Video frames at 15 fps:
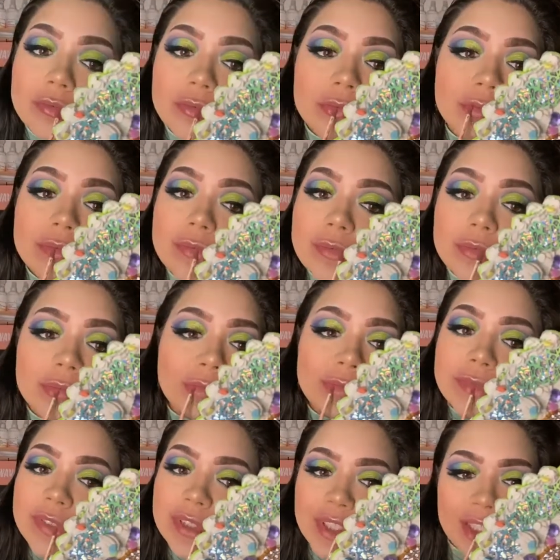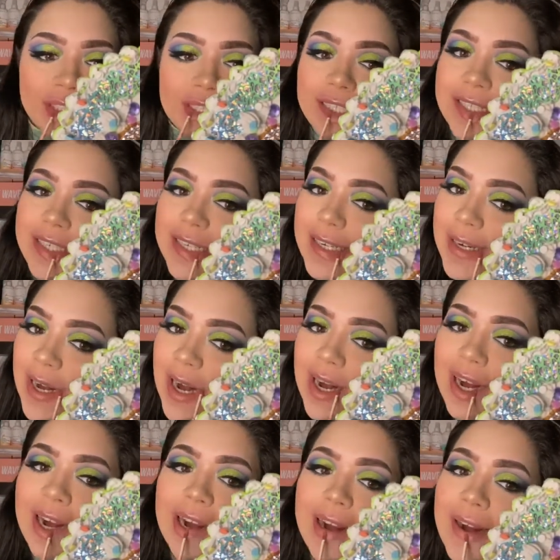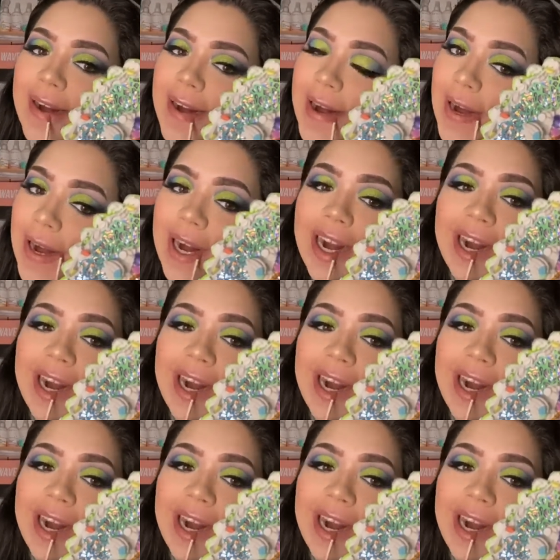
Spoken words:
It's from the Let's Do Makeup and Liveglam